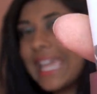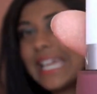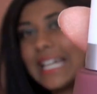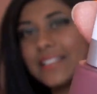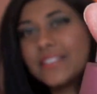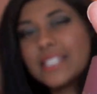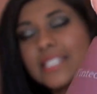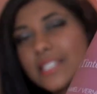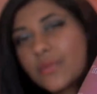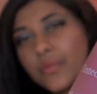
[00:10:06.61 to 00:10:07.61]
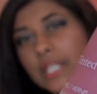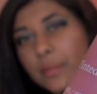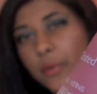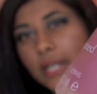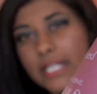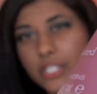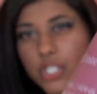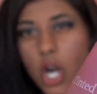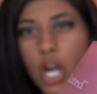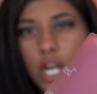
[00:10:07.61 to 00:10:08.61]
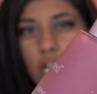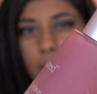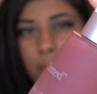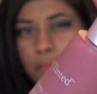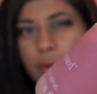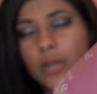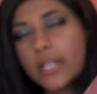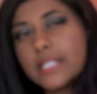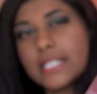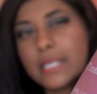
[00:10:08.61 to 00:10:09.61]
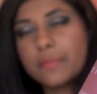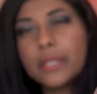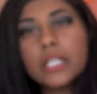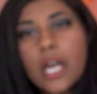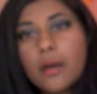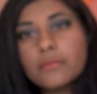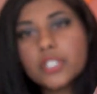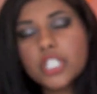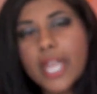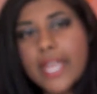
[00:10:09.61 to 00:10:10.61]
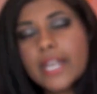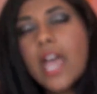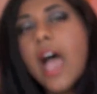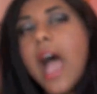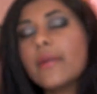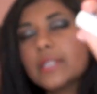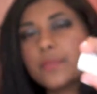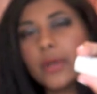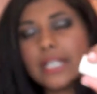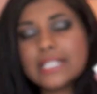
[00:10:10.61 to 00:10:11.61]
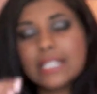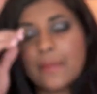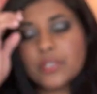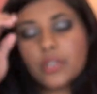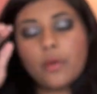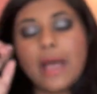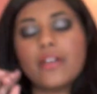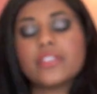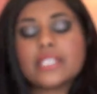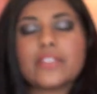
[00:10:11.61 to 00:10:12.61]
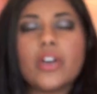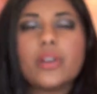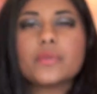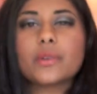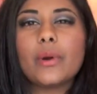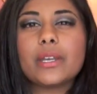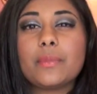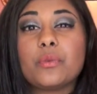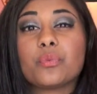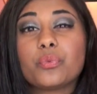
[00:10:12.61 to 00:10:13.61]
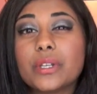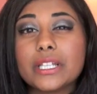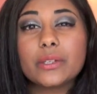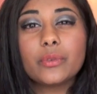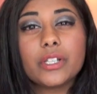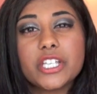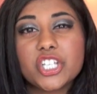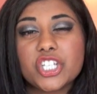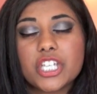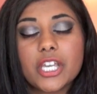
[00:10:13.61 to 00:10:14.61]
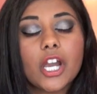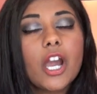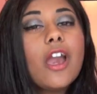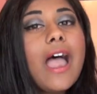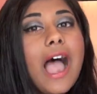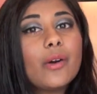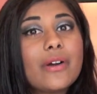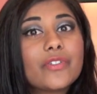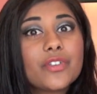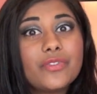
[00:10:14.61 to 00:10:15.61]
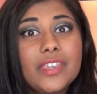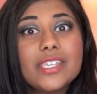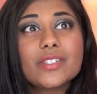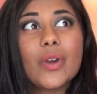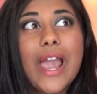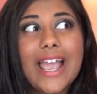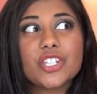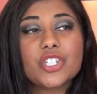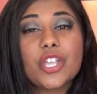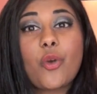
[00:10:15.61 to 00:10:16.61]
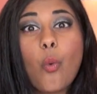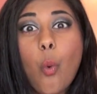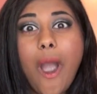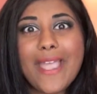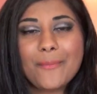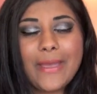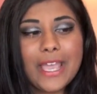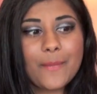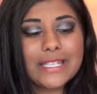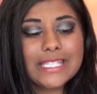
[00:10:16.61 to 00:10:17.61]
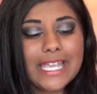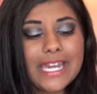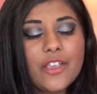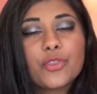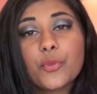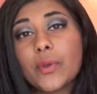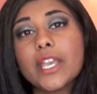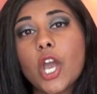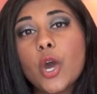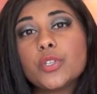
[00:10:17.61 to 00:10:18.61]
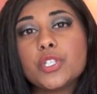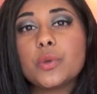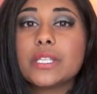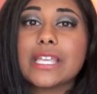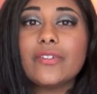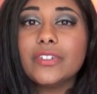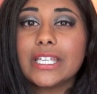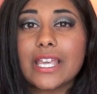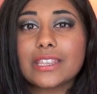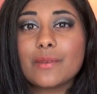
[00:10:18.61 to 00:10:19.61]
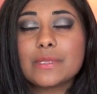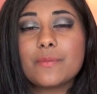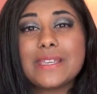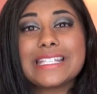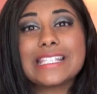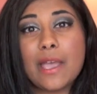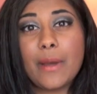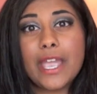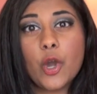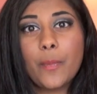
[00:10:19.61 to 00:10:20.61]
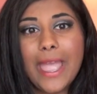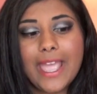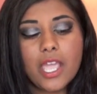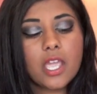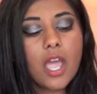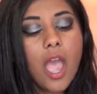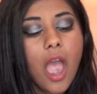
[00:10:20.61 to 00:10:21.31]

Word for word: And this is a really pretty dark burgundy plum shade. I was pretty skeptical about this. I thought it was going to be really, really sheer. However, these are actually quite pigmented. In three coats, you can definitely get them to be semi-opaque.